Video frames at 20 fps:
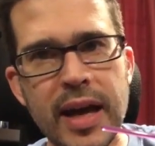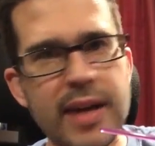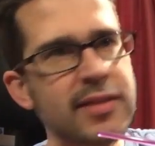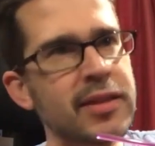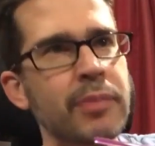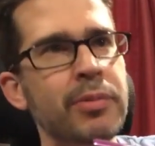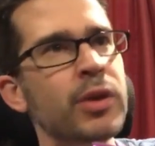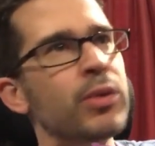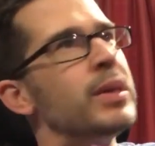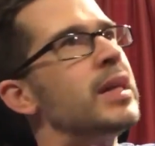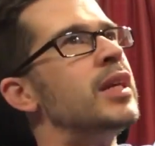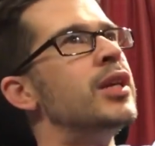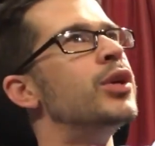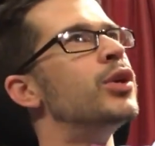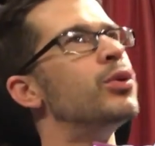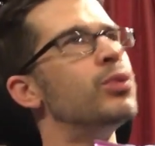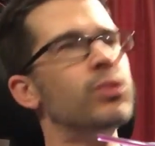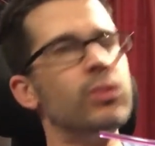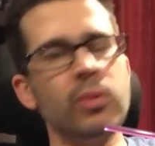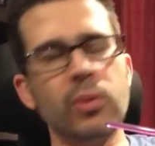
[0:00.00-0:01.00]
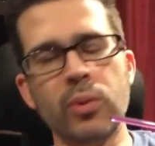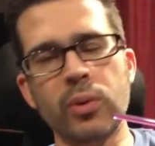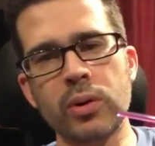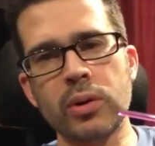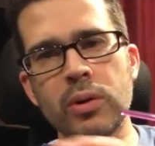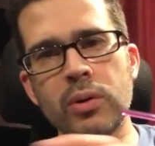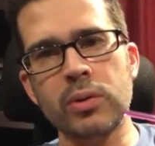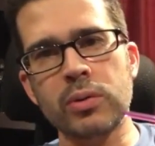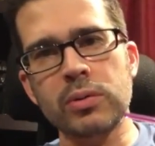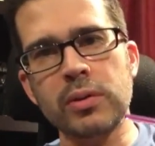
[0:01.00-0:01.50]
SWEU
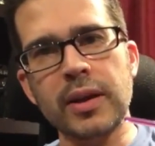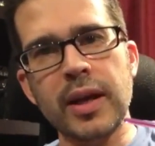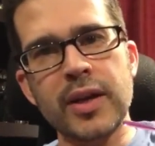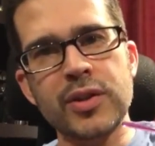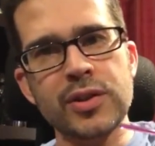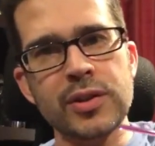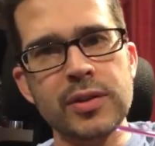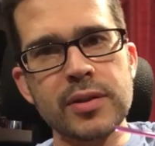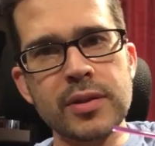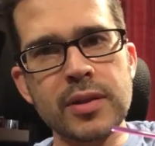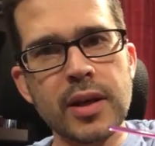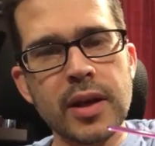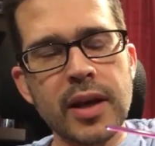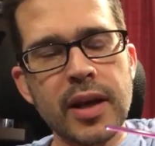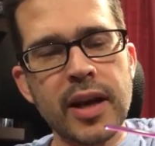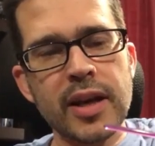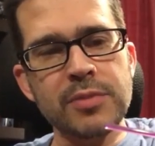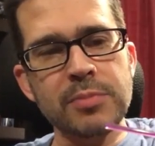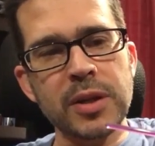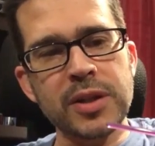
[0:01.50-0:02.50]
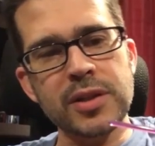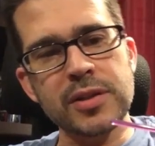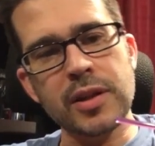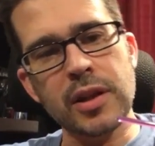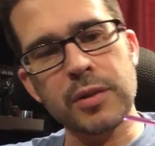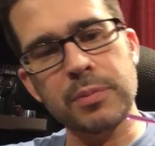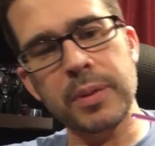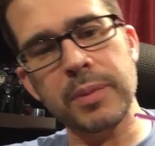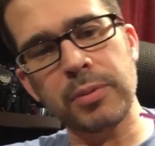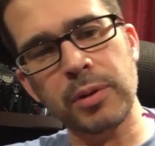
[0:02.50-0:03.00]
or, or Legends as much as
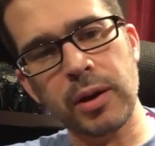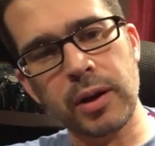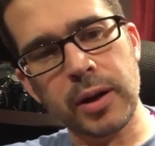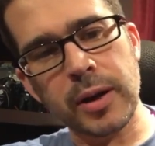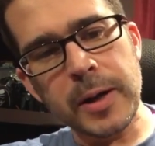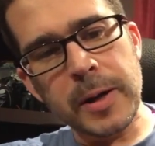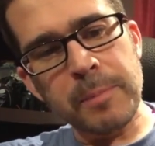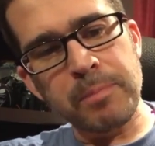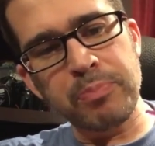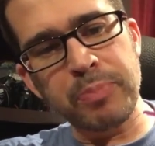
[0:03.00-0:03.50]
other people are.